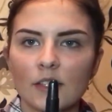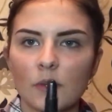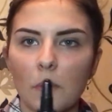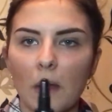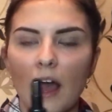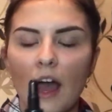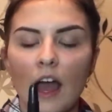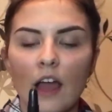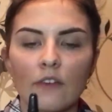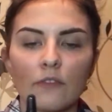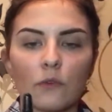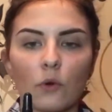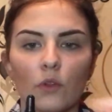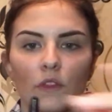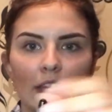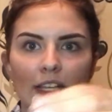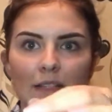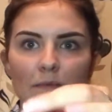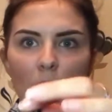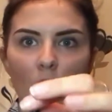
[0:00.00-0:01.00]
So I
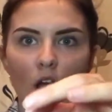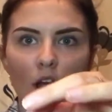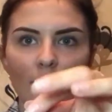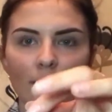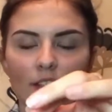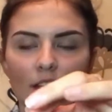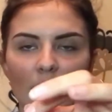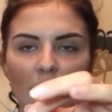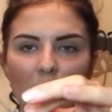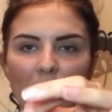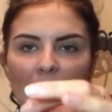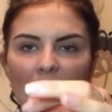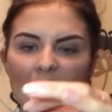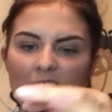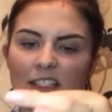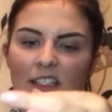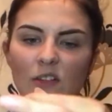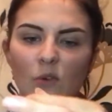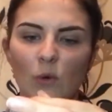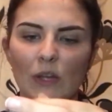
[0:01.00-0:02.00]
thought this part is going to be
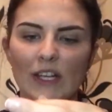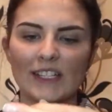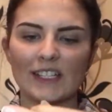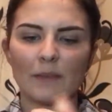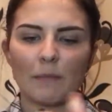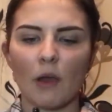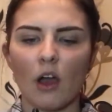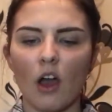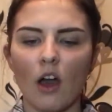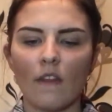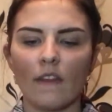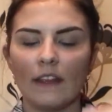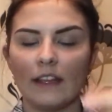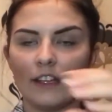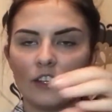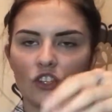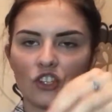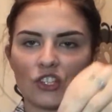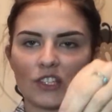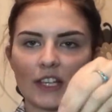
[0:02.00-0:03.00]
like a squeezy part that
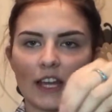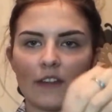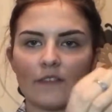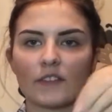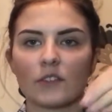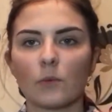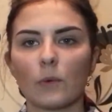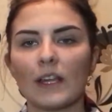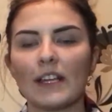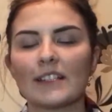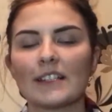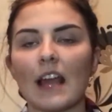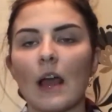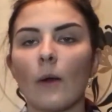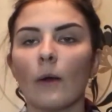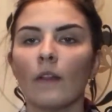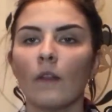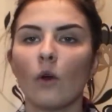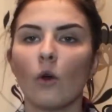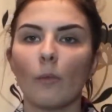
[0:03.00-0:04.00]
you can just kind of squeeze
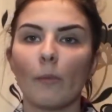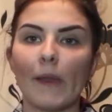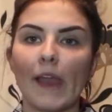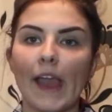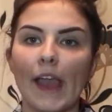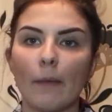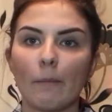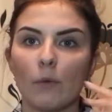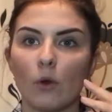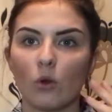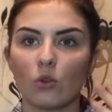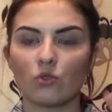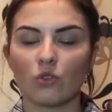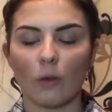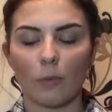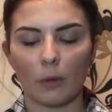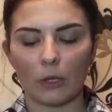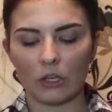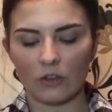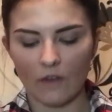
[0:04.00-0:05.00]
out a little bit, put a
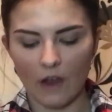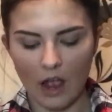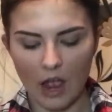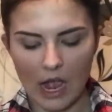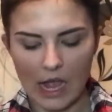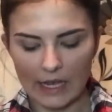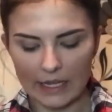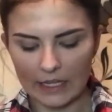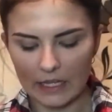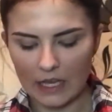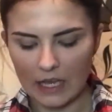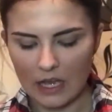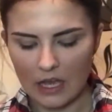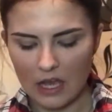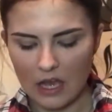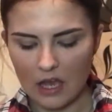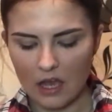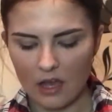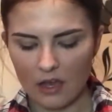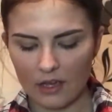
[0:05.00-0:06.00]
drop on your eye,
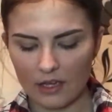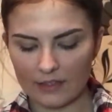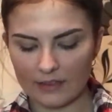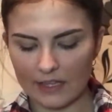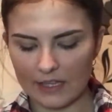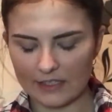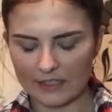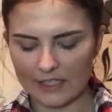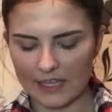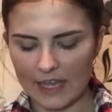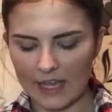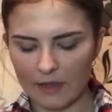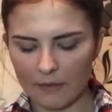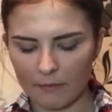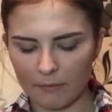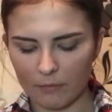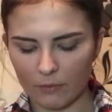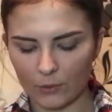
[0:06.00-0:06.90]
and that's it.